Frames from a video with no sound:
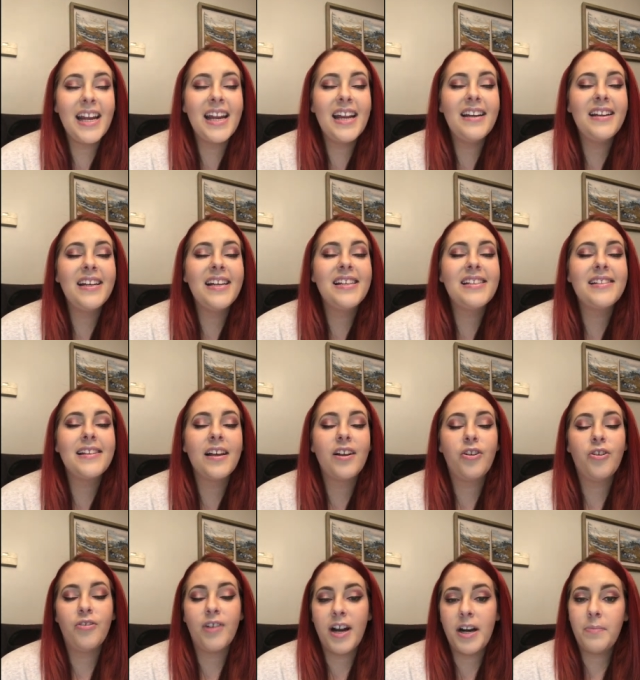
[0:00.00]
It is
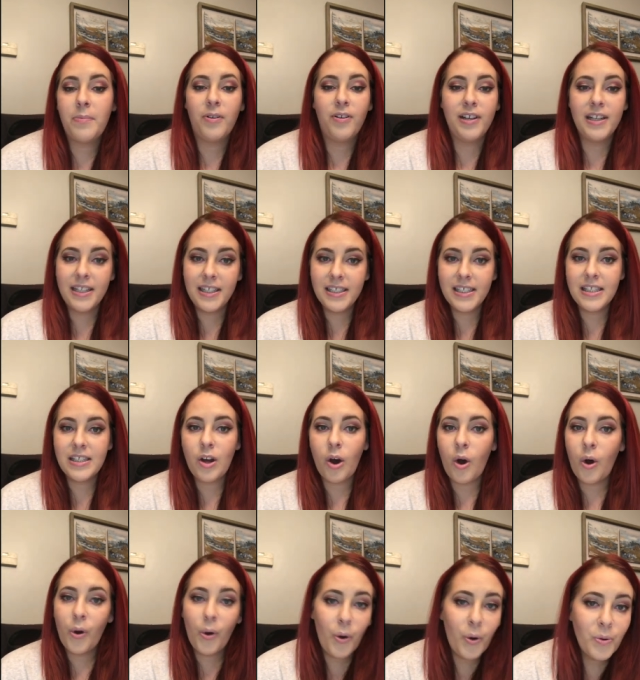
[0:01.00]
incredible. It is the
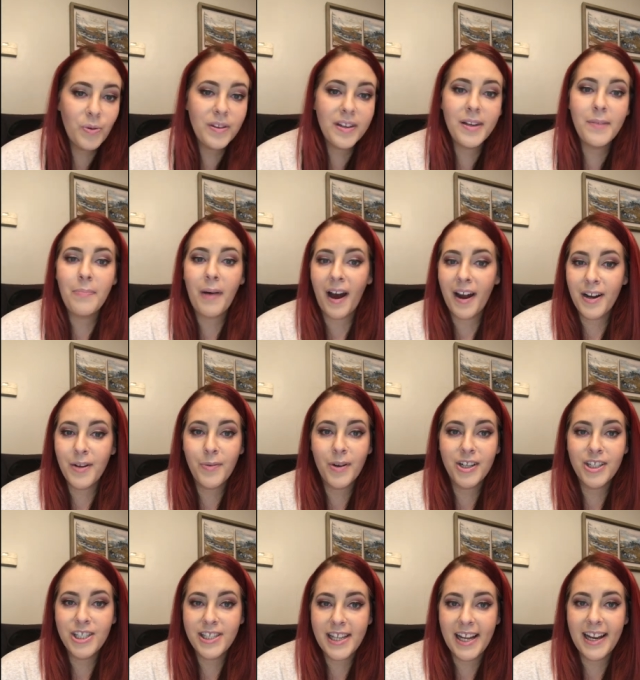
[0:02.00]
only body
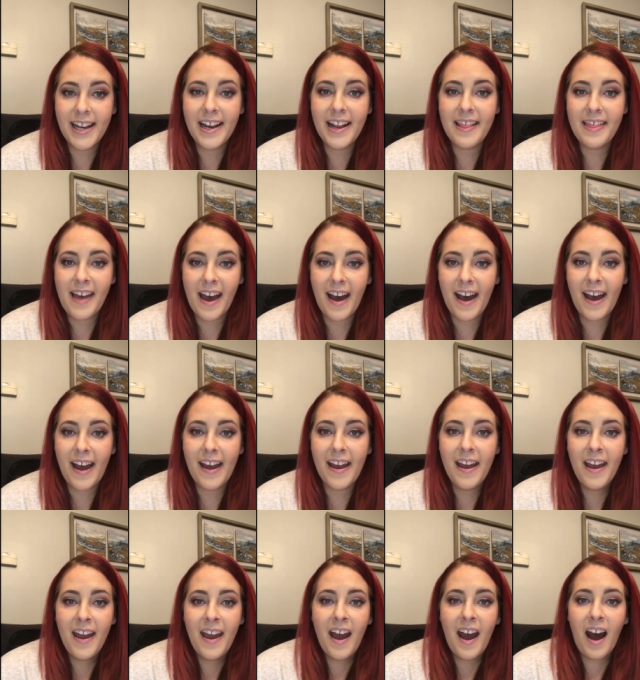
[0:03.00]
wash scent
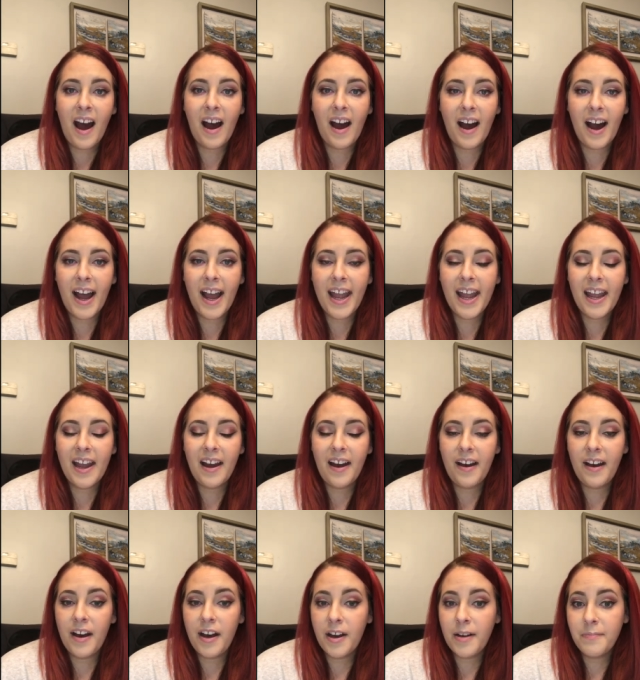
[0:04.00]
that
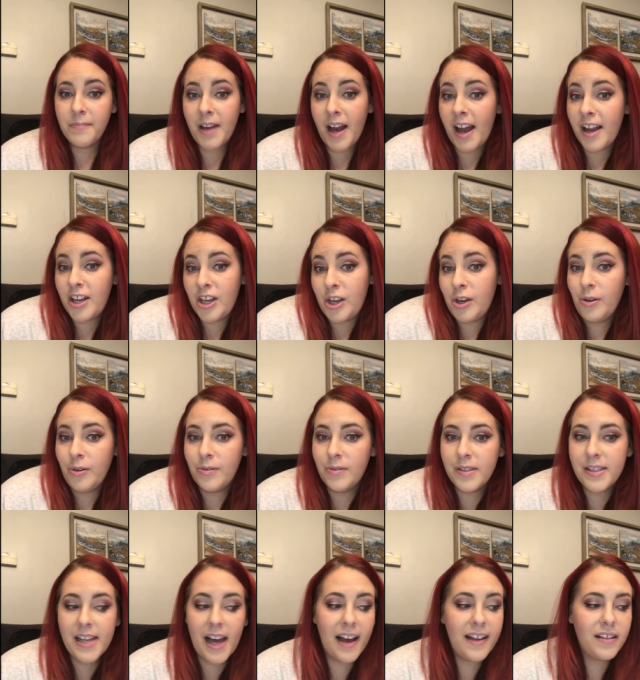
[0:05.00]
I um, I
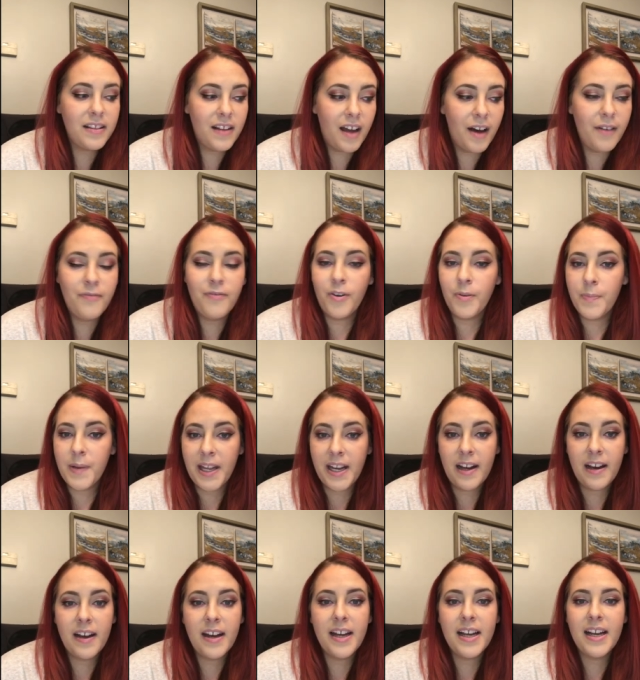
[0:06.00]
use. I love
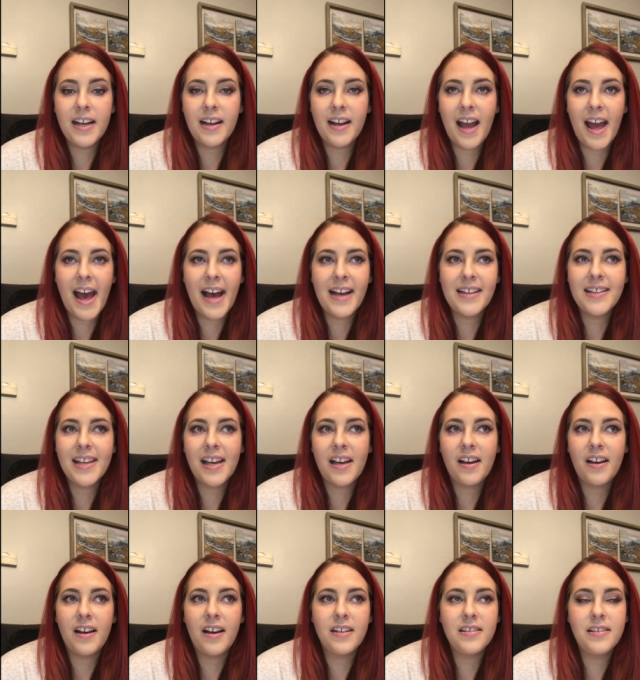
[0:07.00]
verbena. It has like
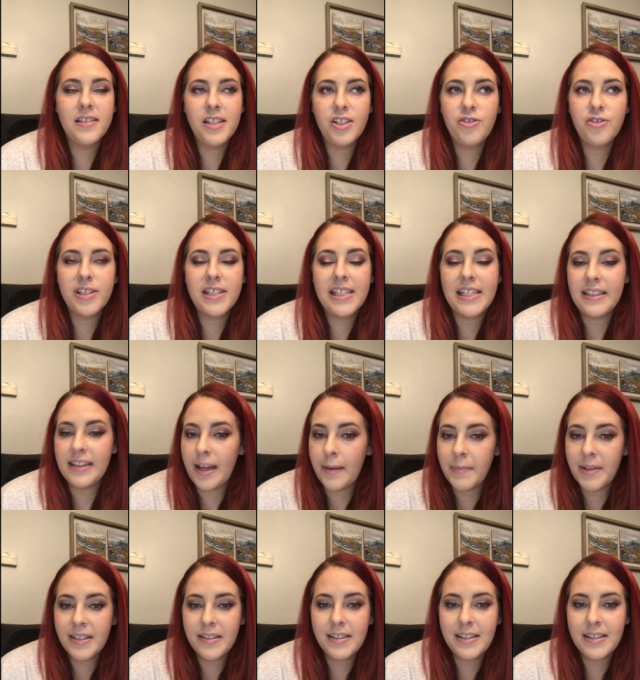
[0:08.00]
a, a citrusy
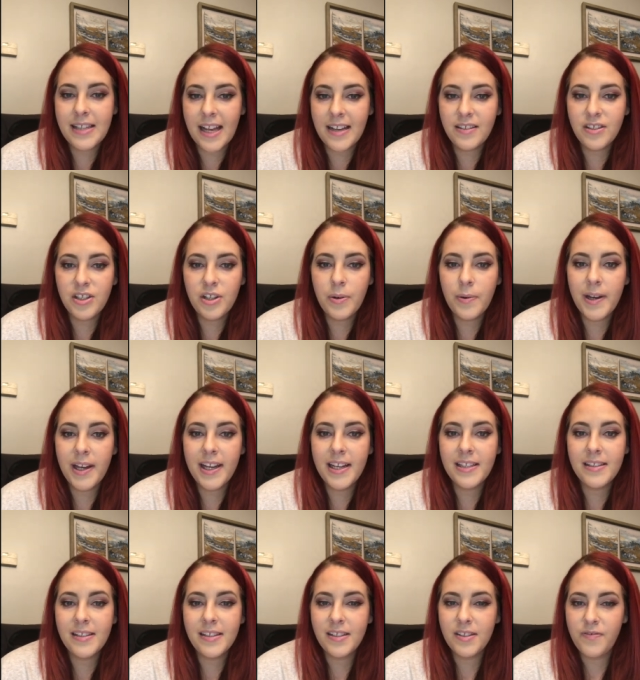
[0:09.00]
lemon scent to it.
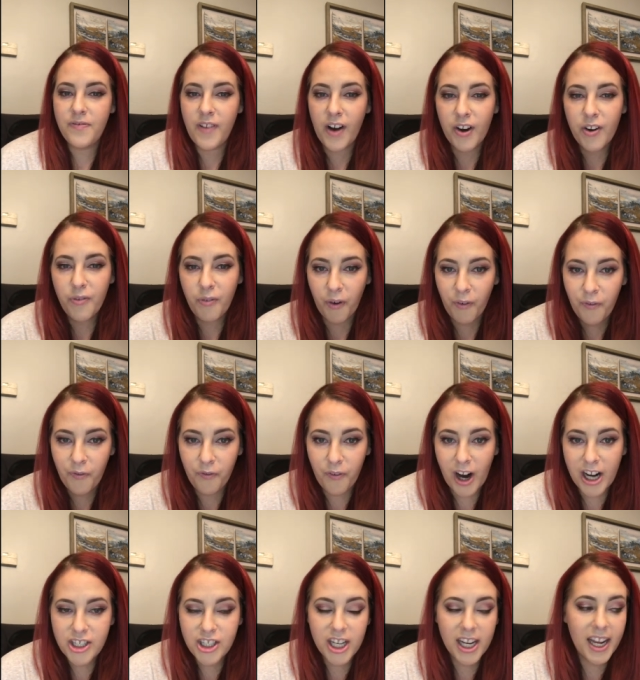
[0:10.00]
It's, it's very
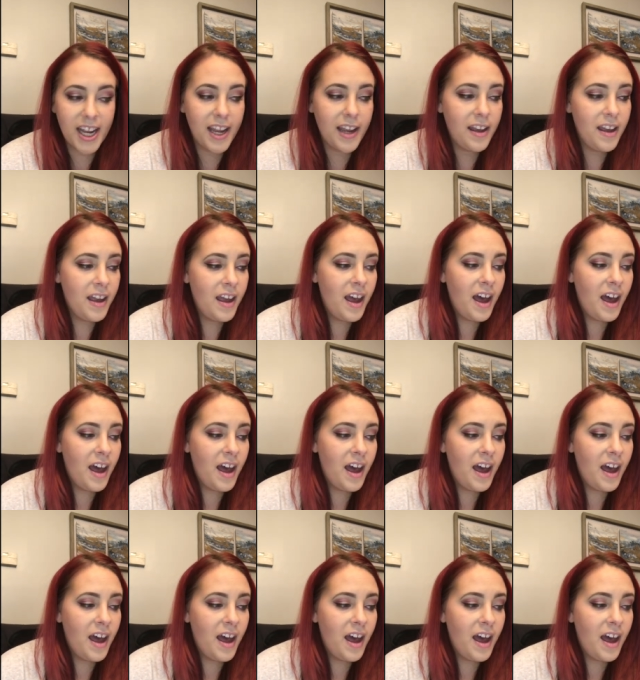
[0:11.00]
refreshing.